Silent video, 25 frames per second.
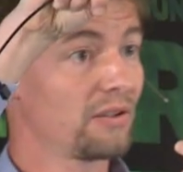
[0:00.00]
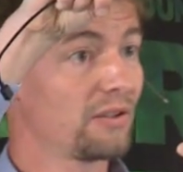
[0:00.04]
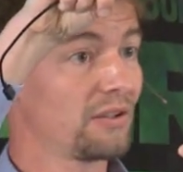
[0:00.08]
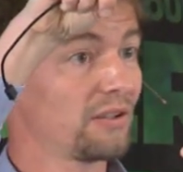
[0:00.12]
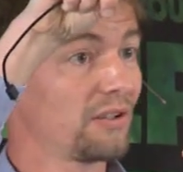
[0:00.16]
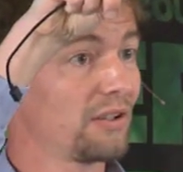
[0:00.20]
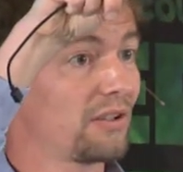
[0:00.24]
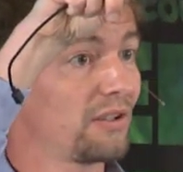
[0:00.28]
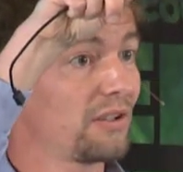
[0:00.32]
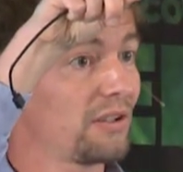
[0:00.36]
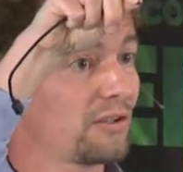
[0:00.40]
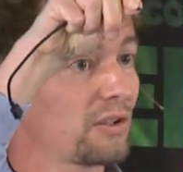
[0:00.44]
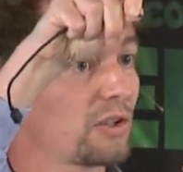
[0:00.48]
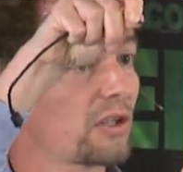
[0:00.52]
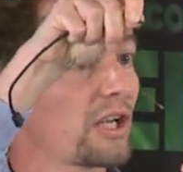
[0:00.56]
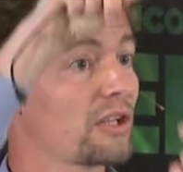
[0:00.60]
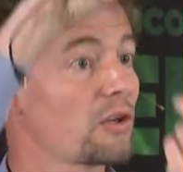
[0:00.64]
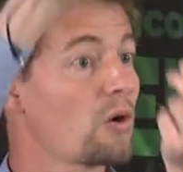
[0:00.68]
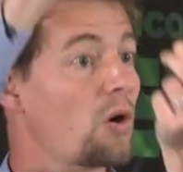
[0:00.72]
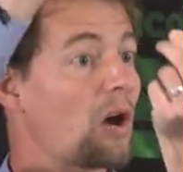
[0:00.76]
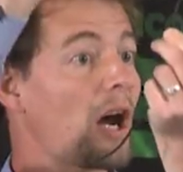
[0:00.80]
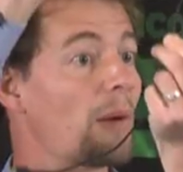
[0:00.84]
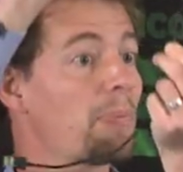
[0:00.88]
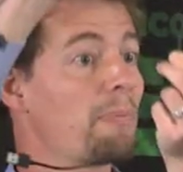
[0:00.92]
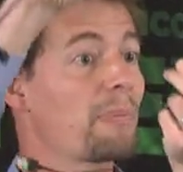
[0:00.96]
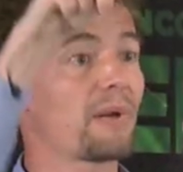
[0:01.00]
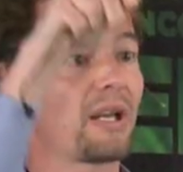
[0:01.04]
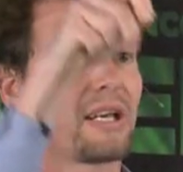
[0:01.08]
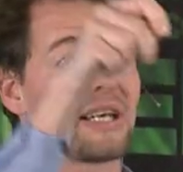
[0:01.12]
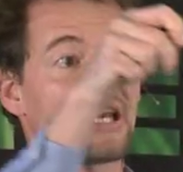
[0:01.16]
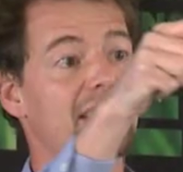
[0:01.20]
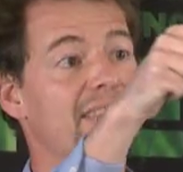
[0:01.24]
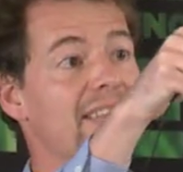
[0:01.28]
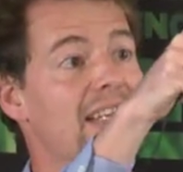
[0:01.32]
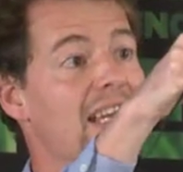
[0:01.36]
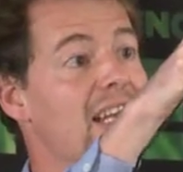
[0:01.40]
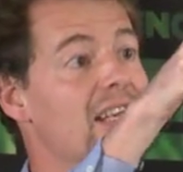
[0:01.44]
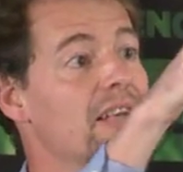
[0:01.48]
Yeah? You can go up, and
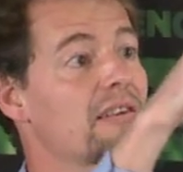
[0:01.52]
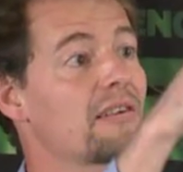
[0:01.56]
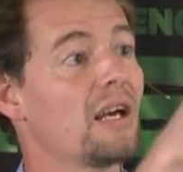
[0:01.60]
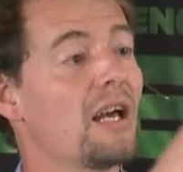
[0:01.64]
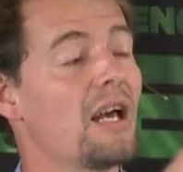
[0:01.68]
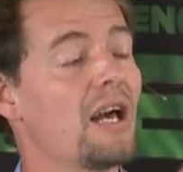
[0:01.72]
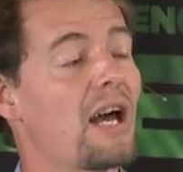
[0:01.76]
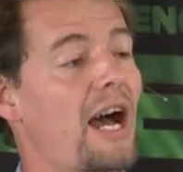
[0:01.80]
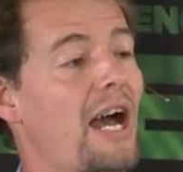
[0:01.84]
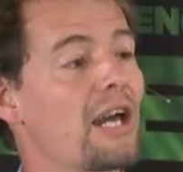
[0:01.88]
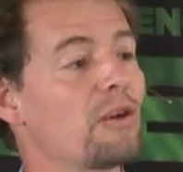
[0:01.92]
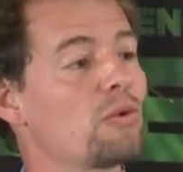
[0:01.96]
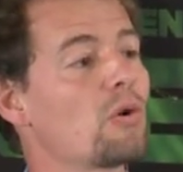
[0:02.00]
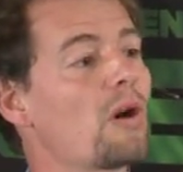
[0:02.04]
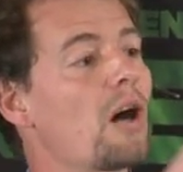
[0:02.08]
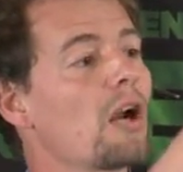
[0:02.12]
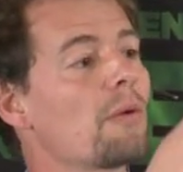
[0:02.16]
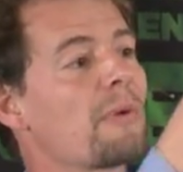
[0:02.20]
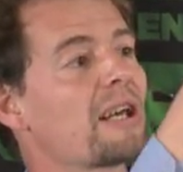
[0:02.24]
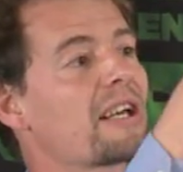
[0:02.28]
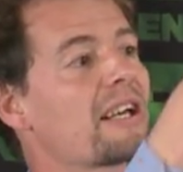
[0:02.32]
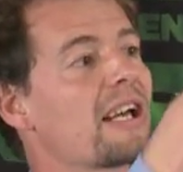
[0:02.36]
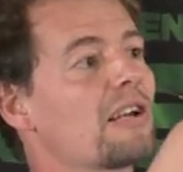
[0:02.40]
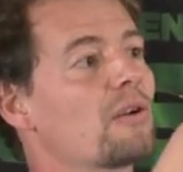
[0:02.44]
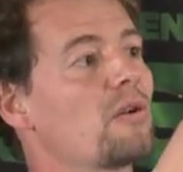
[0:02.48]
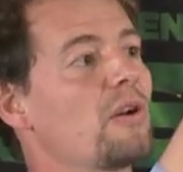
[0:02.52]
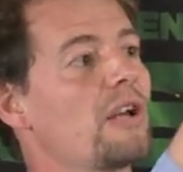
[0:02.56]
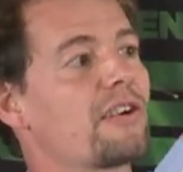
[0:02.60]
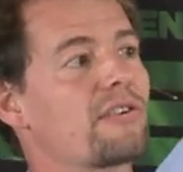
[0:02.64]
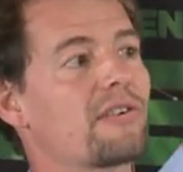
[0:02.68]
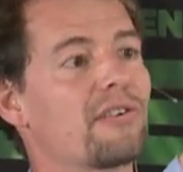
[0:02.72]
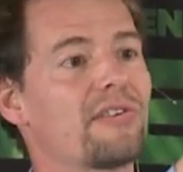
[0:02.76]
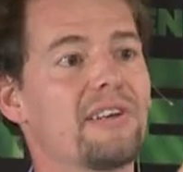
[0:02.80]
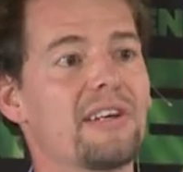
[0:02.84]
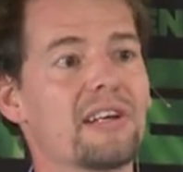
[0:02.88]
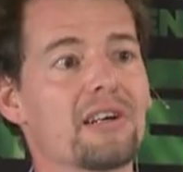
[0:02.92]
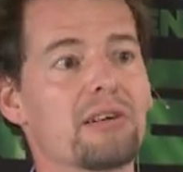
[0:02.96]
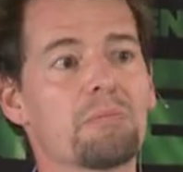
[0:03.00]
at the end, I do all my
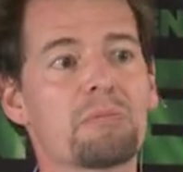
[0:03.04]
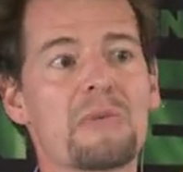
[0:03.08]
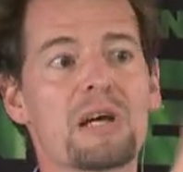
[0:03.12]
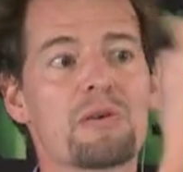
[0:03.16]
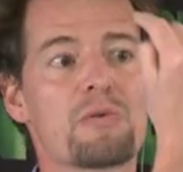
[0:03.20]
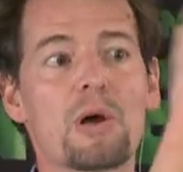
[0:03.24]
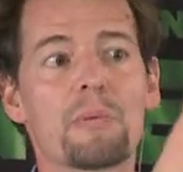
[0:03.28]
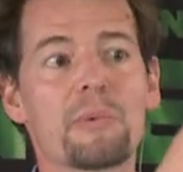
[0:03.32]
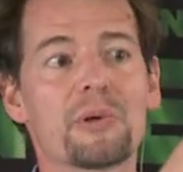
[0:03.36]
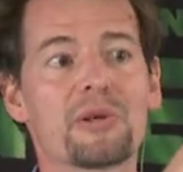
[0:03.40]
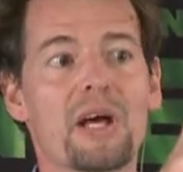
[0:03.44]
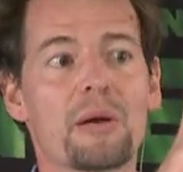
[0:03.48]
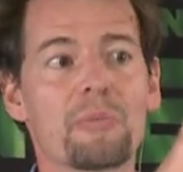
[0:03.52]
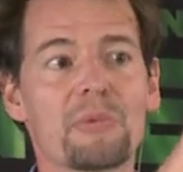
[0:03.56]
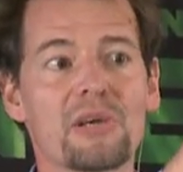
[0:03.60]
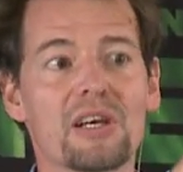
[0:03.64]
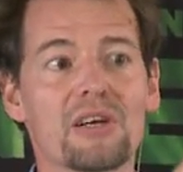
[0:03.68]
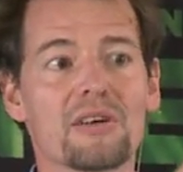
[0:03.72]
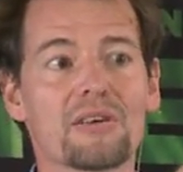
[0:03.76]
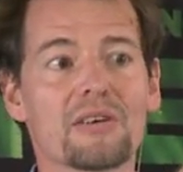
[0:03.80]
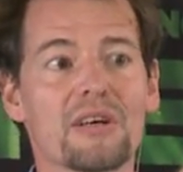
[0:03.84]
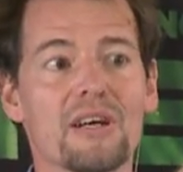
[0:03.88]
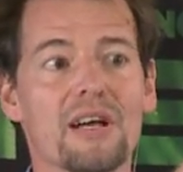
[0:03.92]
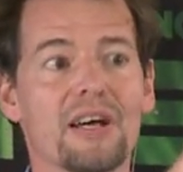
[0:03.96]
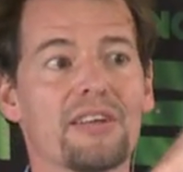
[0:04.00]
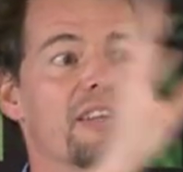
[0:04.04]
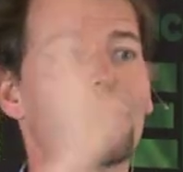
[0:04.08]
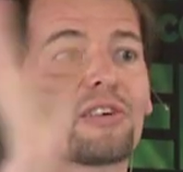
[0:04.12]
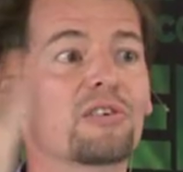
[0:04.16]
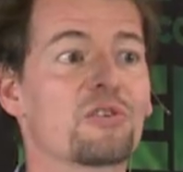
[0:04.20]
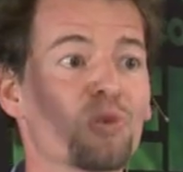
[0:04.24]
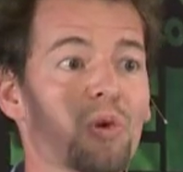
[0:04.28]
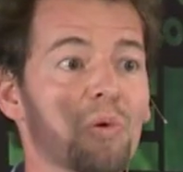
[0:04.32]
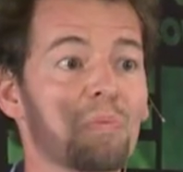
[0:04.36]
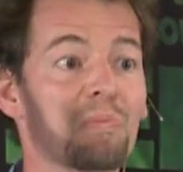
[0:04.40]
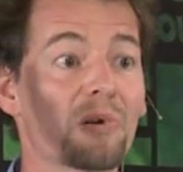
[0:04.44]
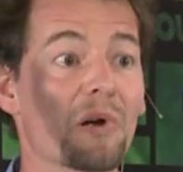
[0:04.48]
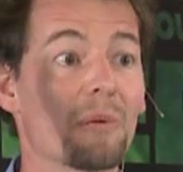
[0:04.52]
calculations here, my robot arm here, there's
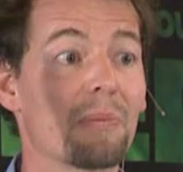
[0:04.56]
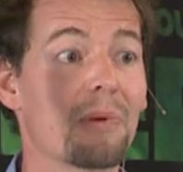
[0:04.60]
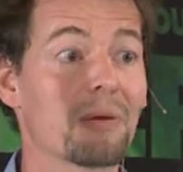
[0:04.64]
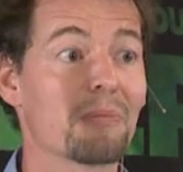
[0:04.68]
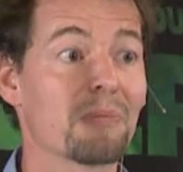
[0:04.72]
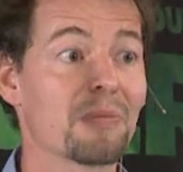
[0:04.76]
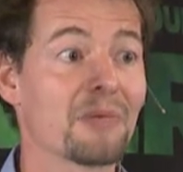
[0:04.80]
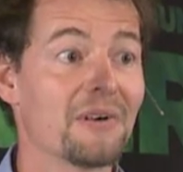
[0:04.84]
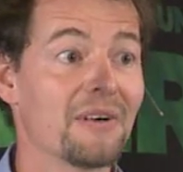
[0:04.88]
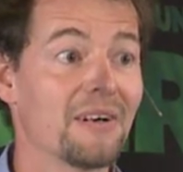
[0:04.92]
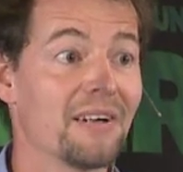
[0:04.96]
no problem.